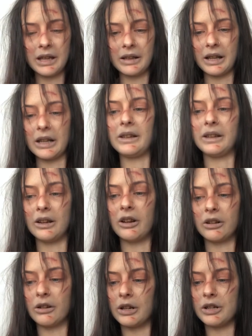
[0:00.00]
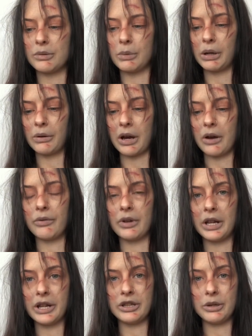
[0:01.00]
they didn't acknowledge mental health
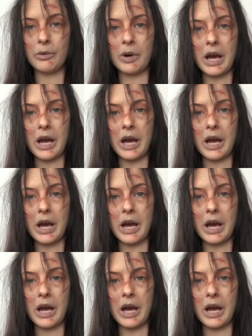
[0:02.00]
unless you were